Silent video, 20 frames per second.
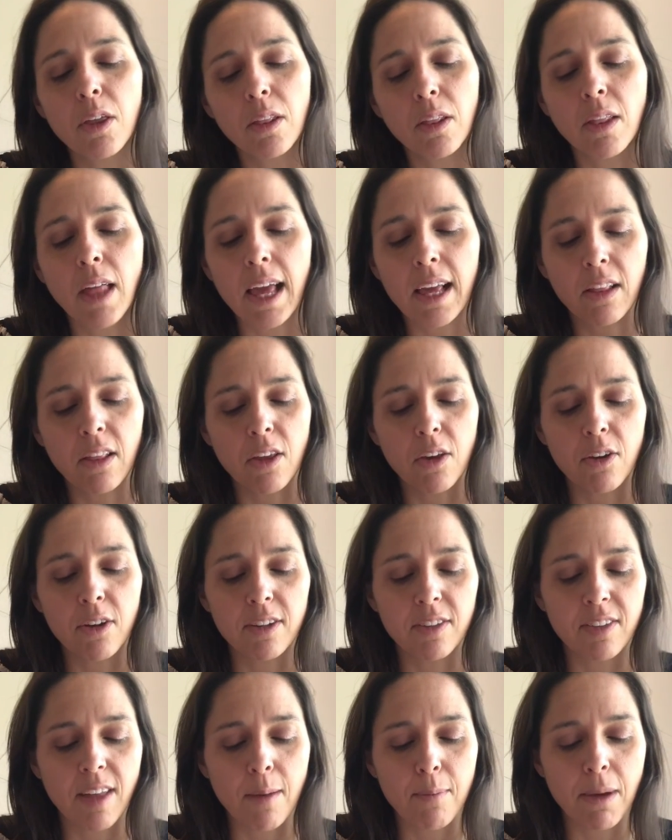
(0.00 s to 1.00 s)
Likelihood
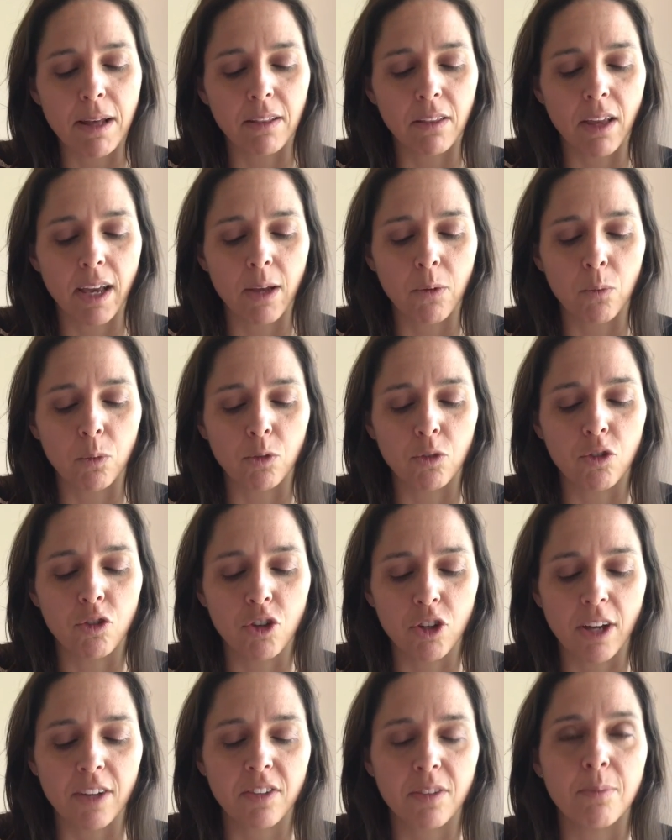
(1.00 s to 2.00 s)
is that my line will
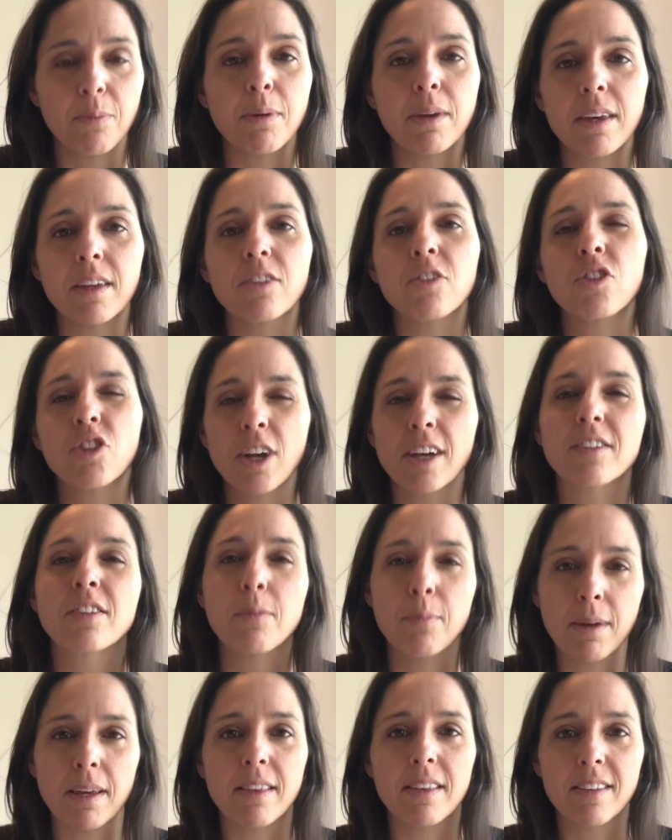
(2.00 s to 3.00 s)
just be
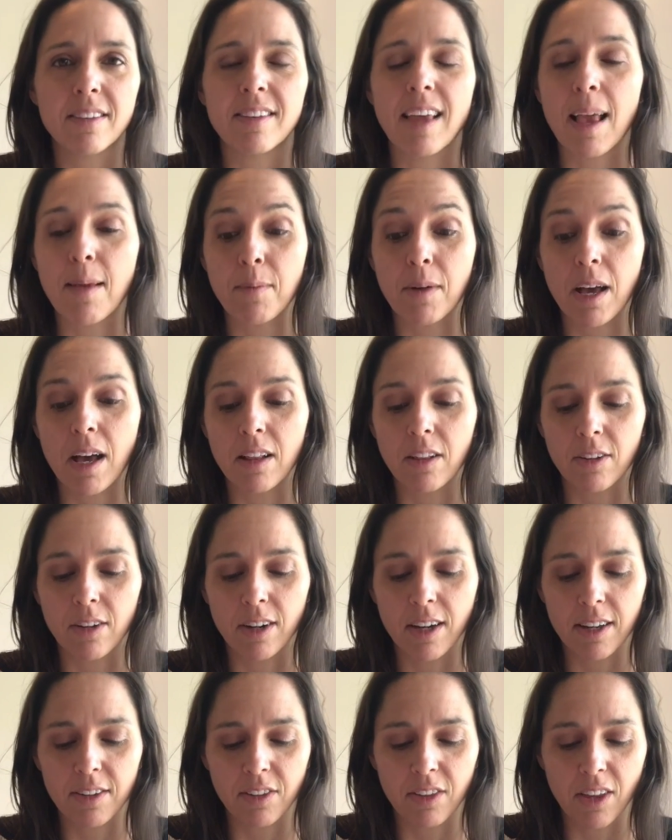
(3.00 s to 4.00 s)
the same color
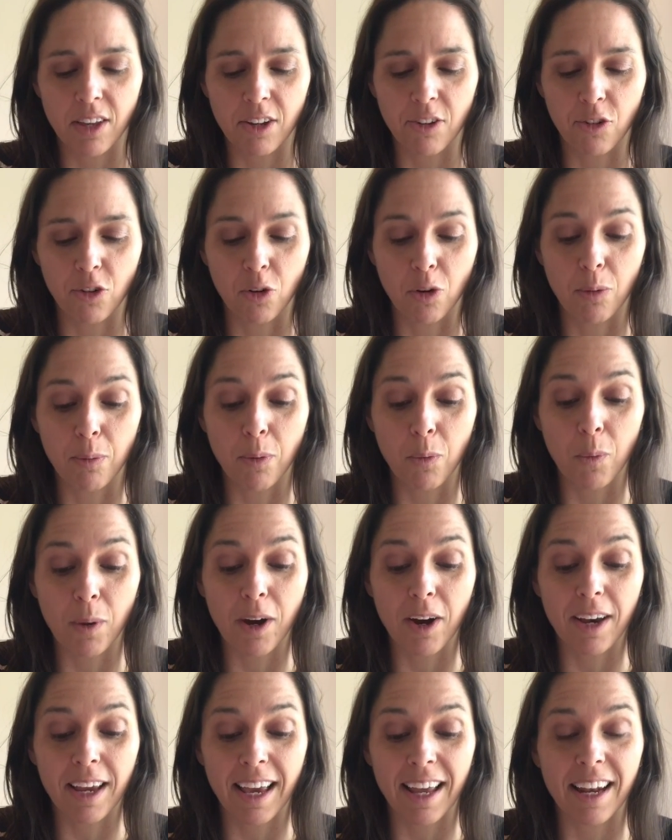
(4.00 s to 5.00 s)
as the control, but we
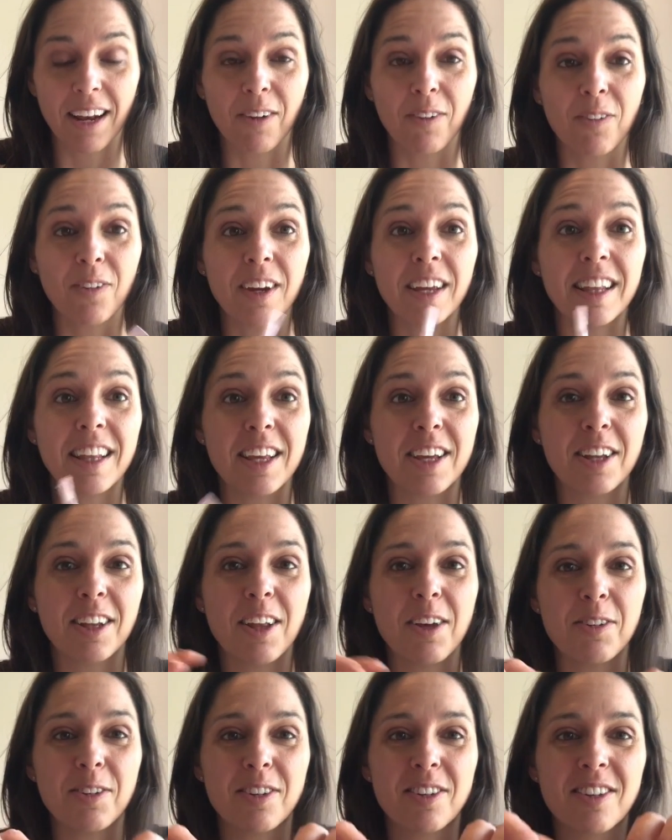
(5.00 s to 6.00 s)
are getting really
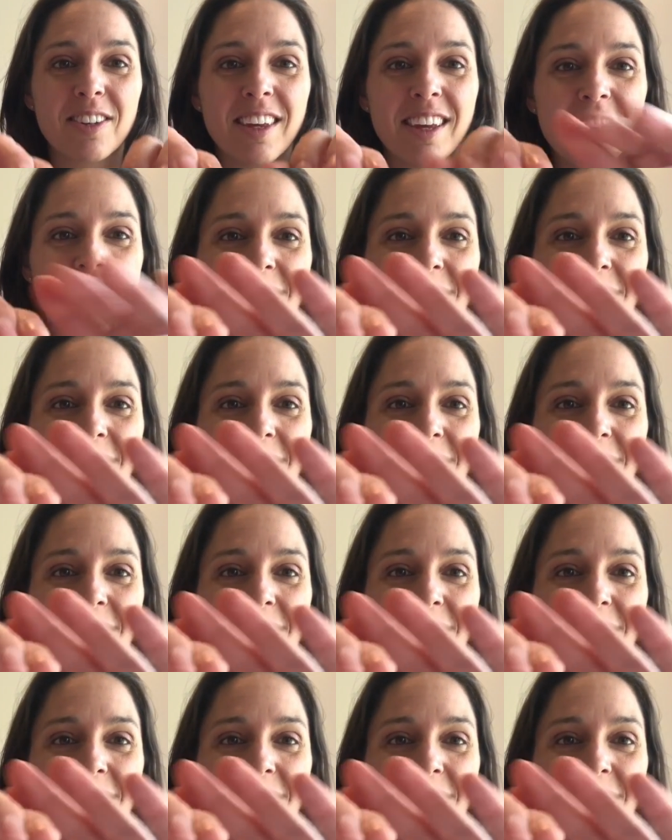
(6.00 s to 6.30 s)
close